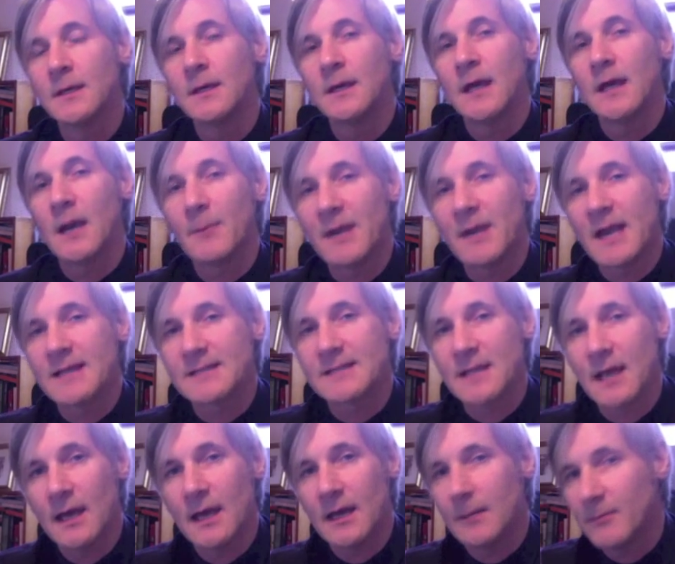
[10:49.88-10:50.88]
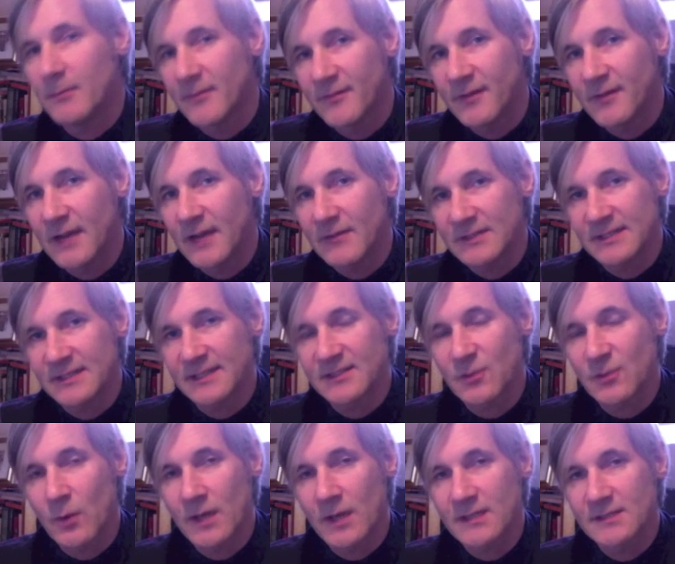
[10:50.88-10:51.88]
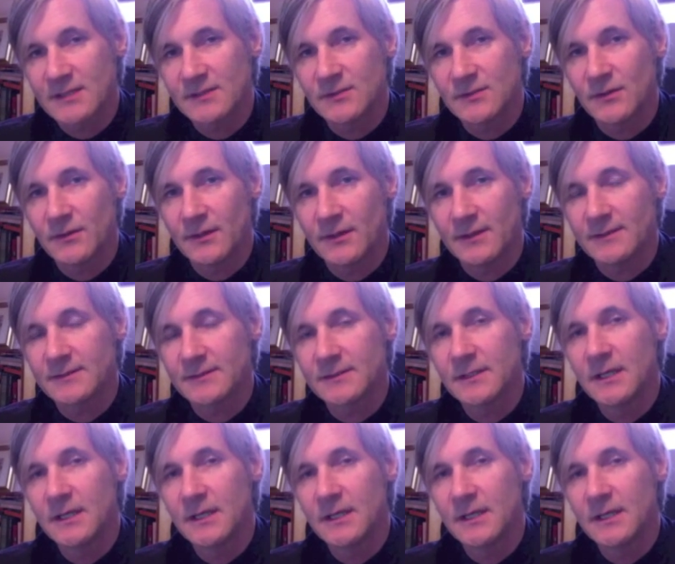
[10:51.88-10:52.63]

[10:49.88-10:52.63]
And we asked five or six questions on this.